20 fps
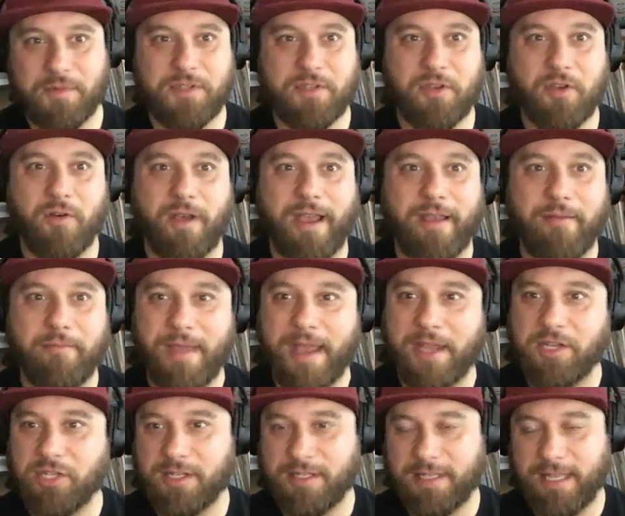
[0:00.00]
So I
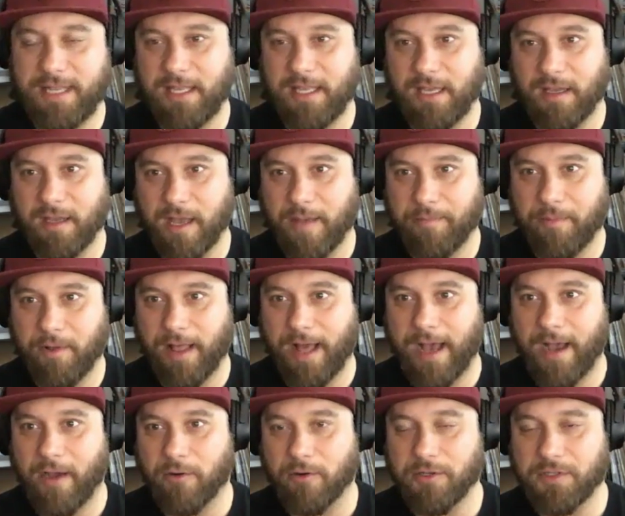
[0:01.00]
imagine it'd take you a couple
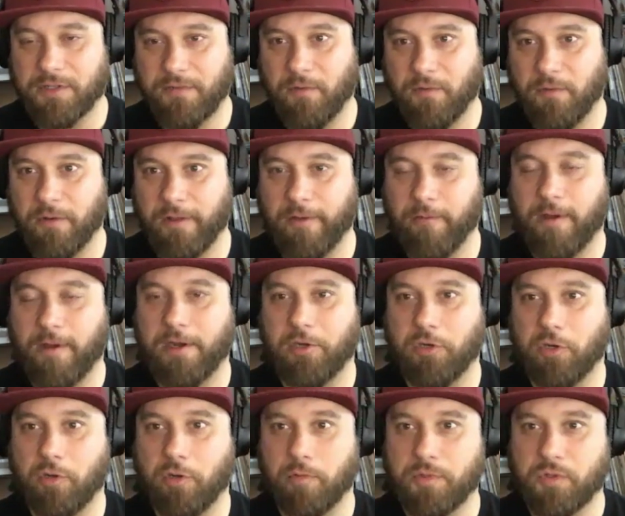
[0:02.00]
hours if you really wanted to
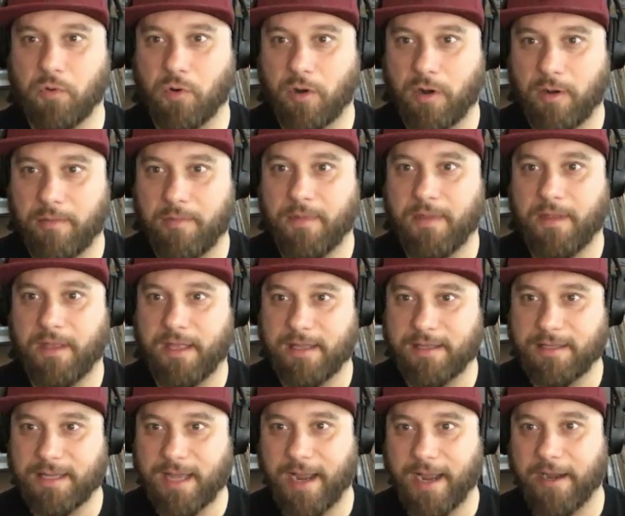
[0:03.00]
absorb the
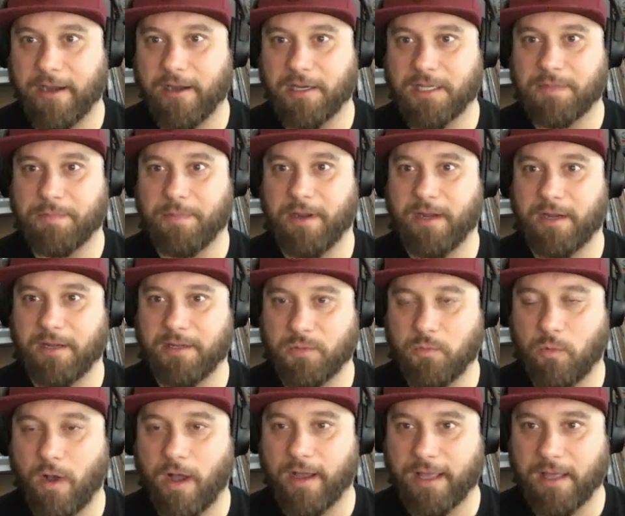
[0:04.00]
entire experience
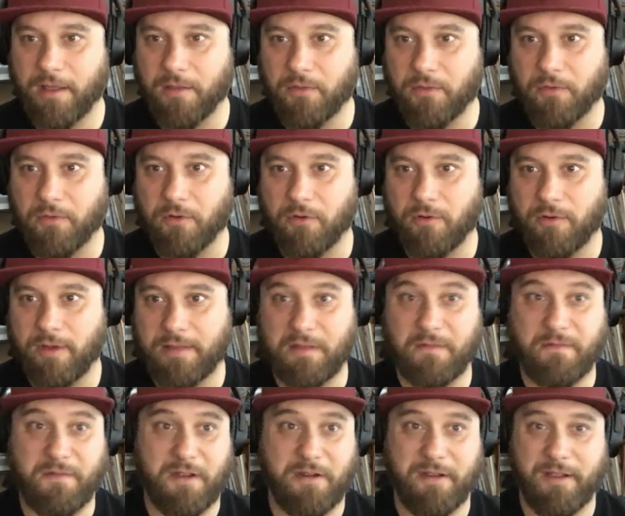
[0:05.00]
walking through at the
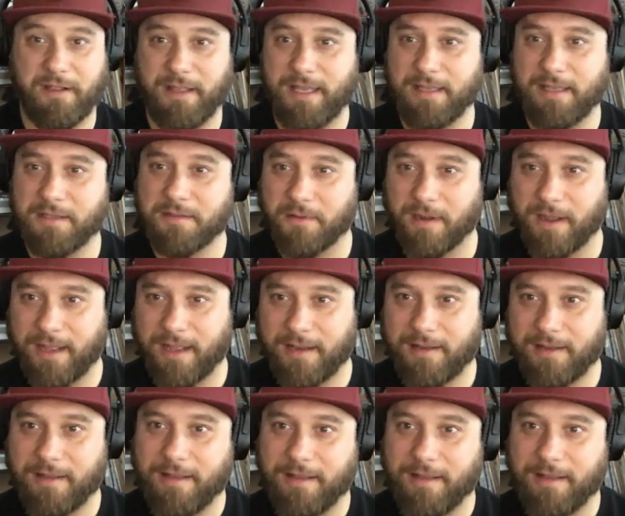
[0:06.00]
very least, right?